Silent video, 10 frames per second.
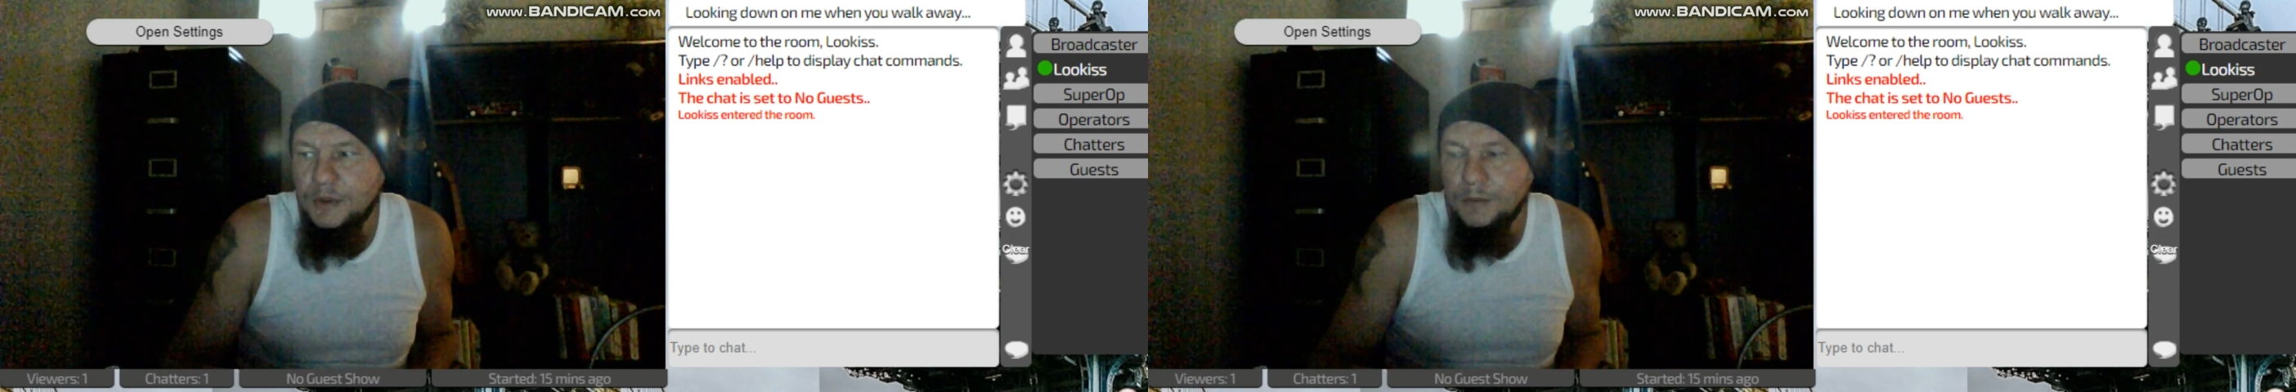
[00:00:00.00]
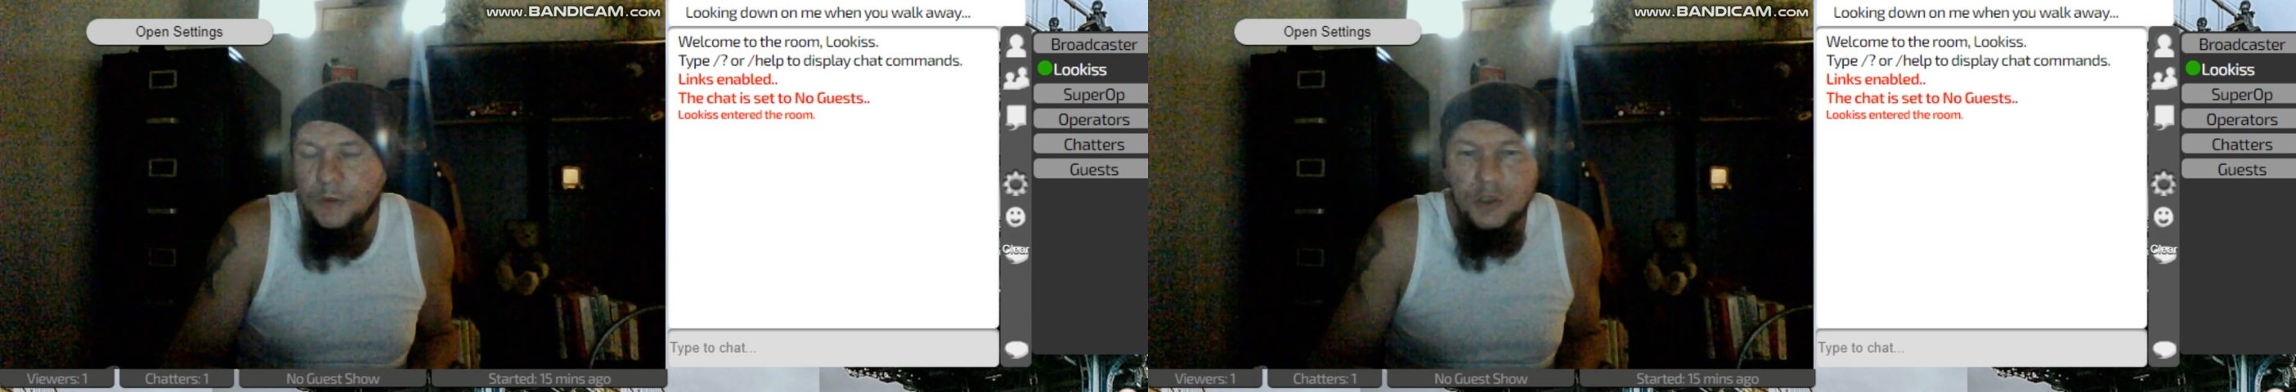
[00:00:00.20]

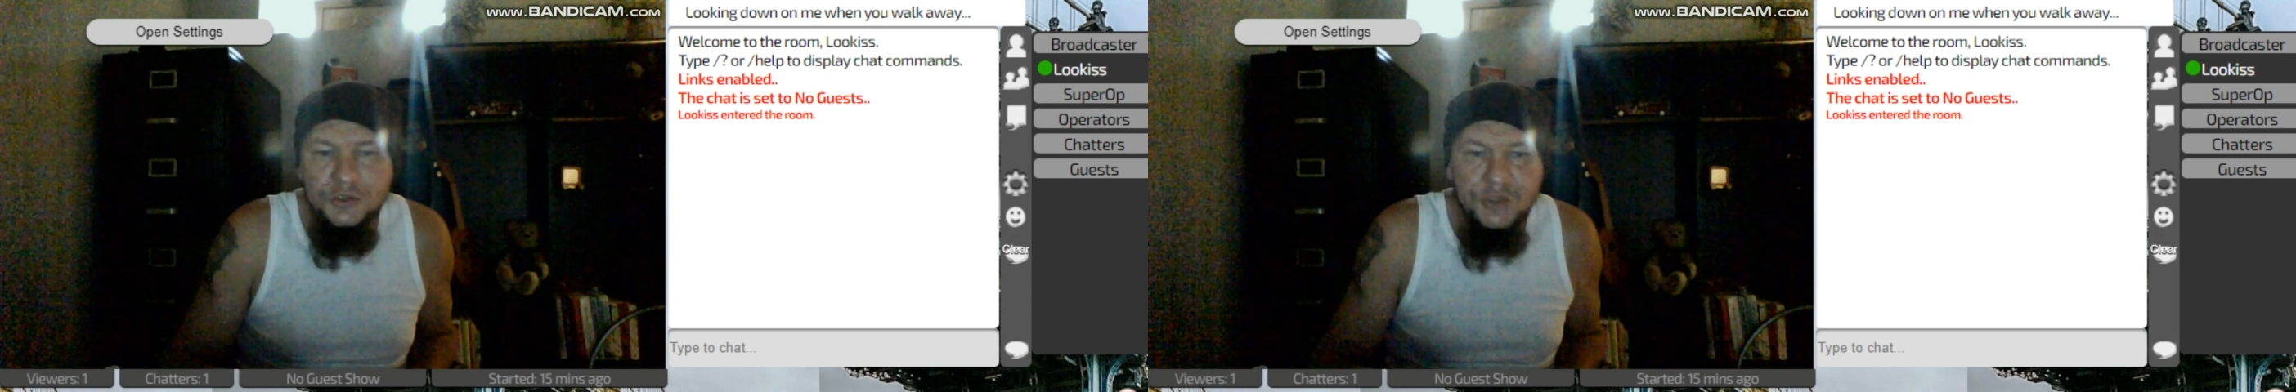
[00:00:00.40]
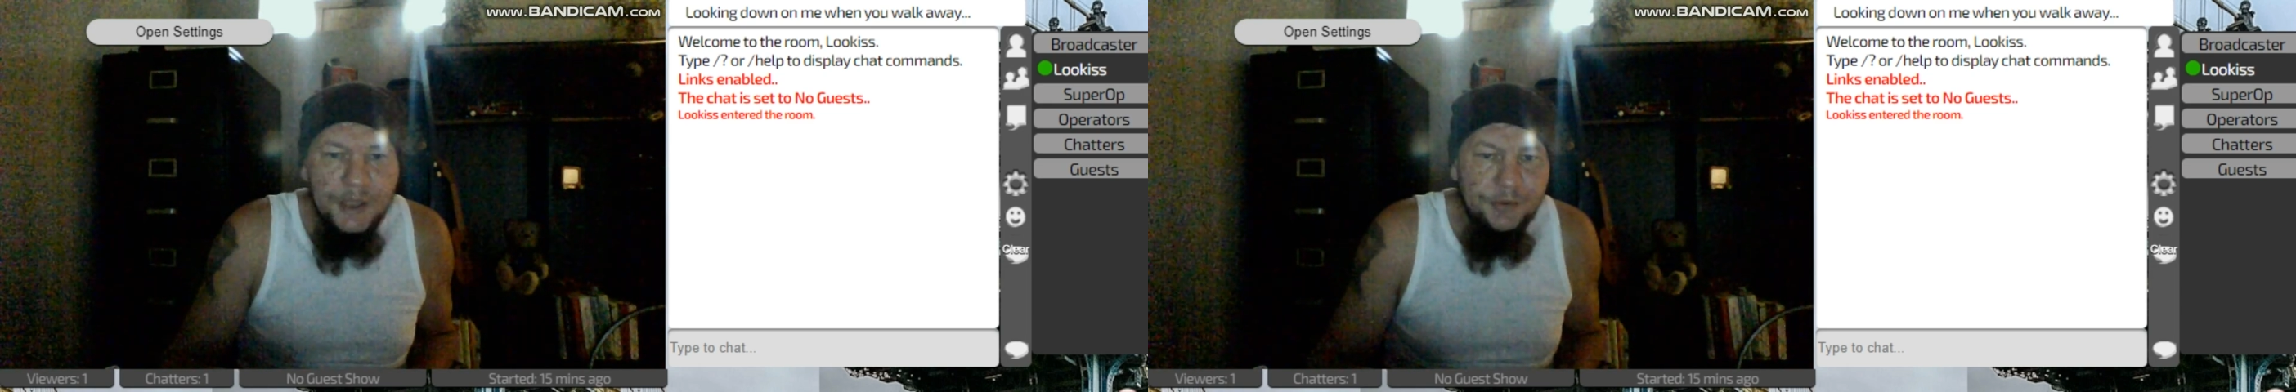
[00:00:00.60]
March
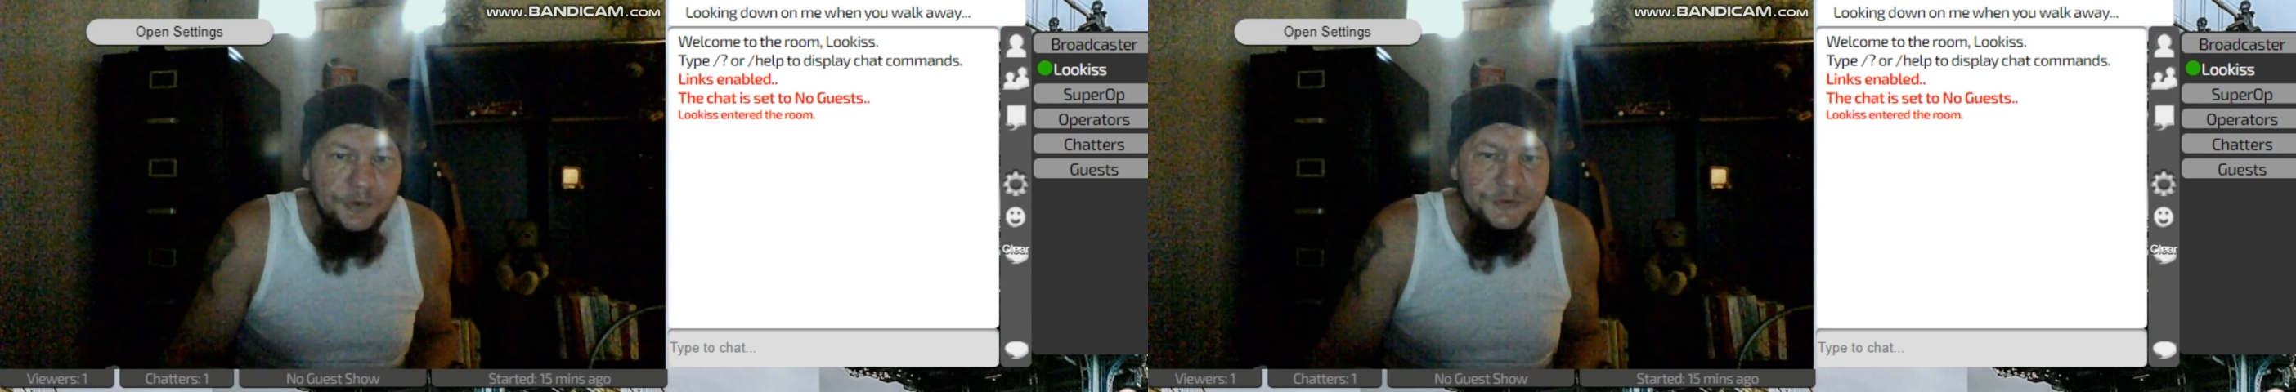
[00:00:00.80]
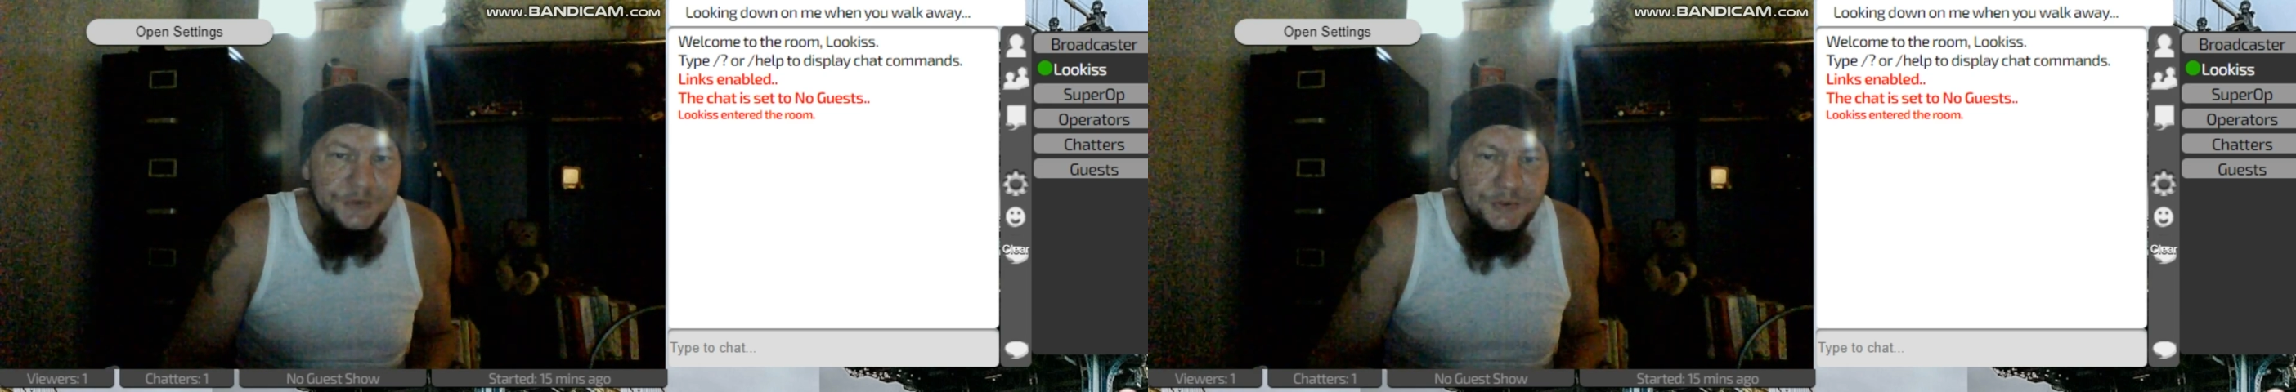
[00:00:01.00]
or April
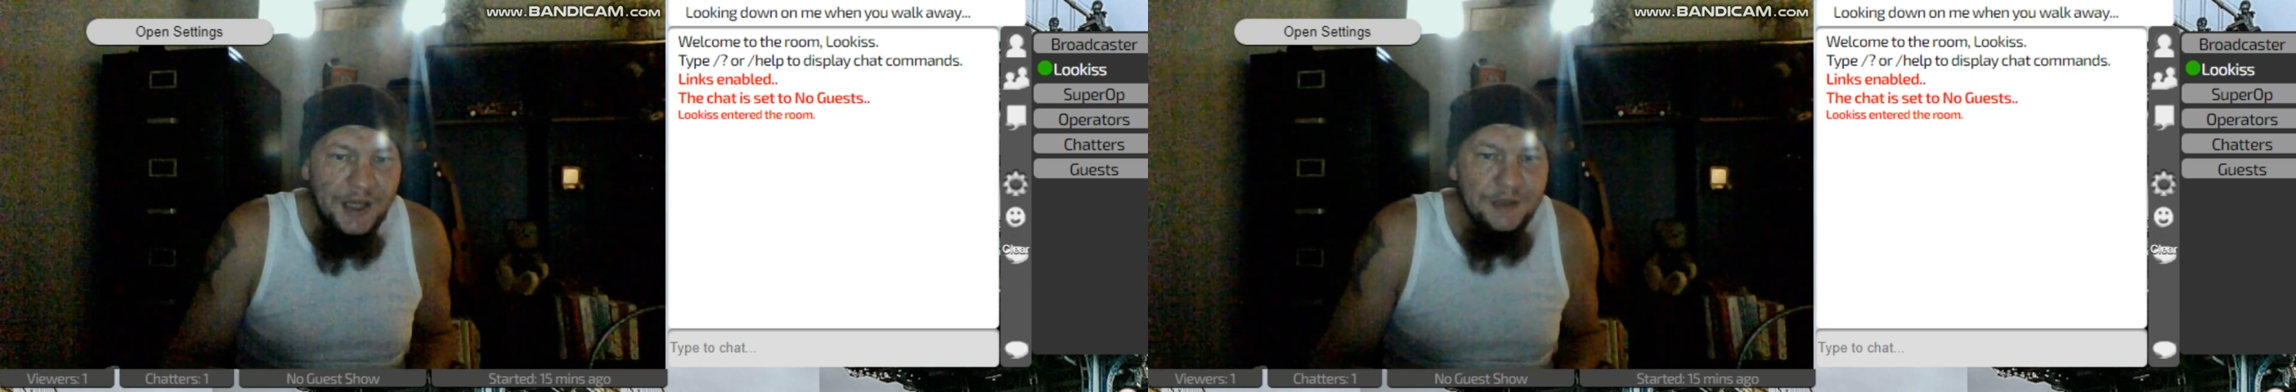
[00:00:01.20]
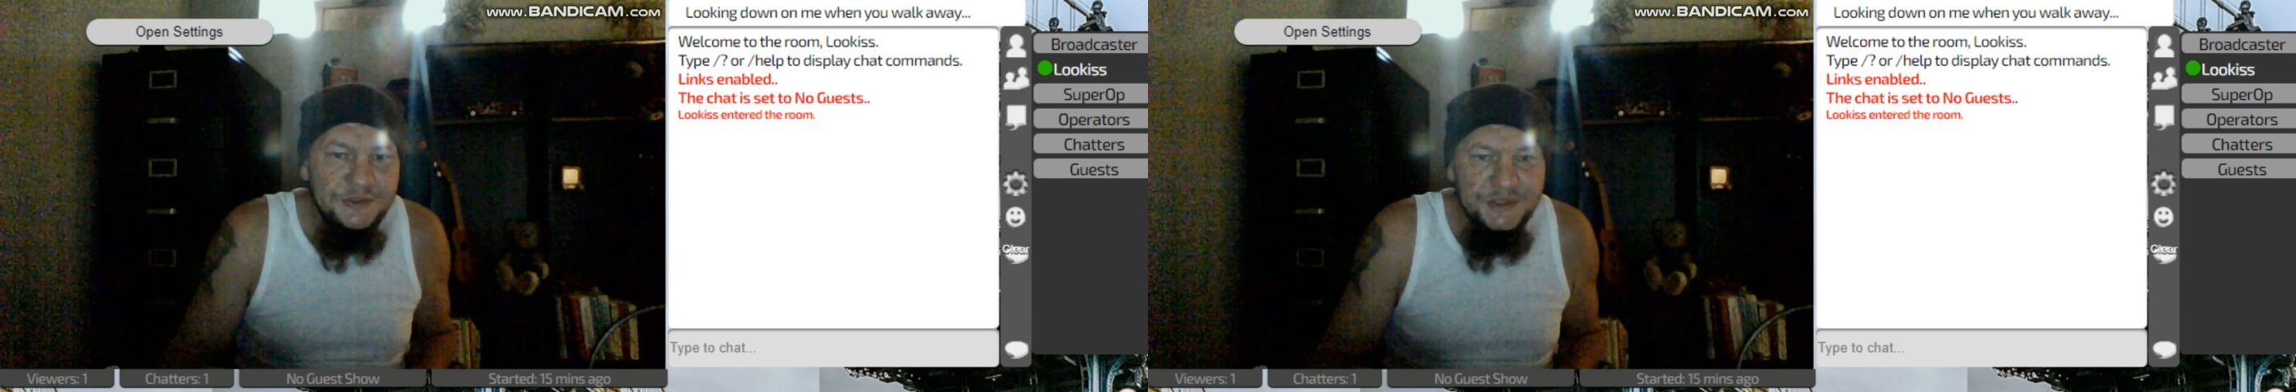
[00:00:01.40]
of
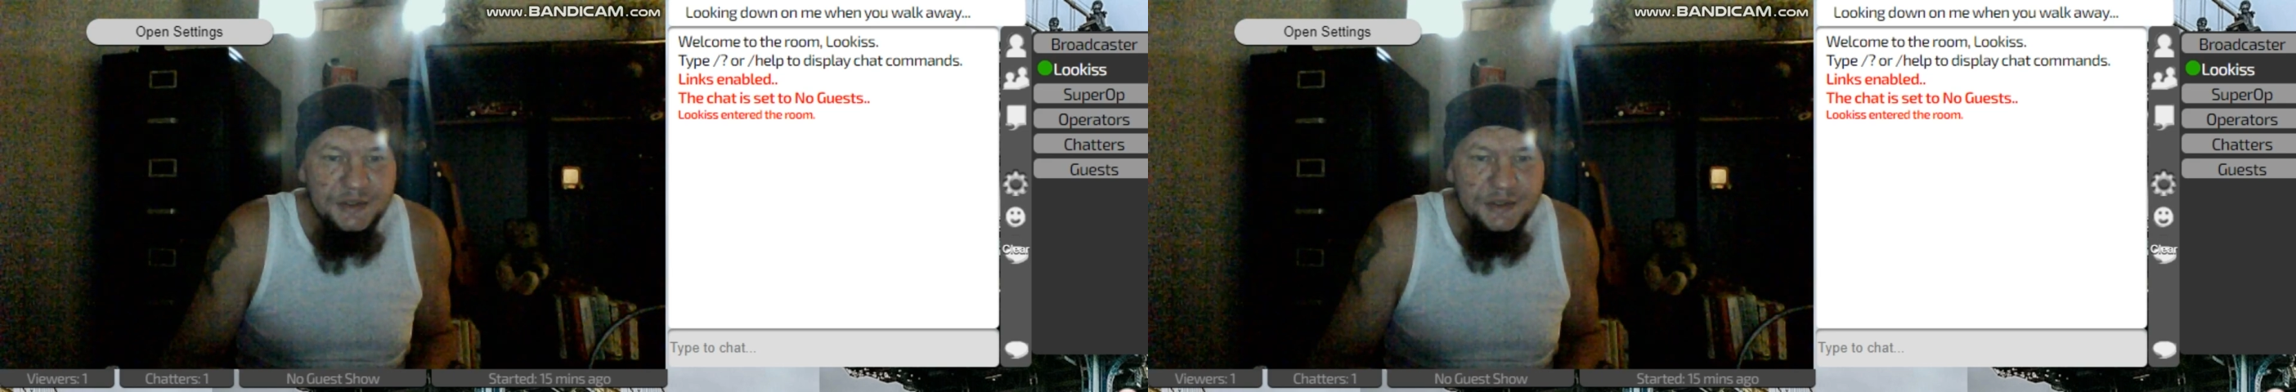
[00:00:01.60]
2000.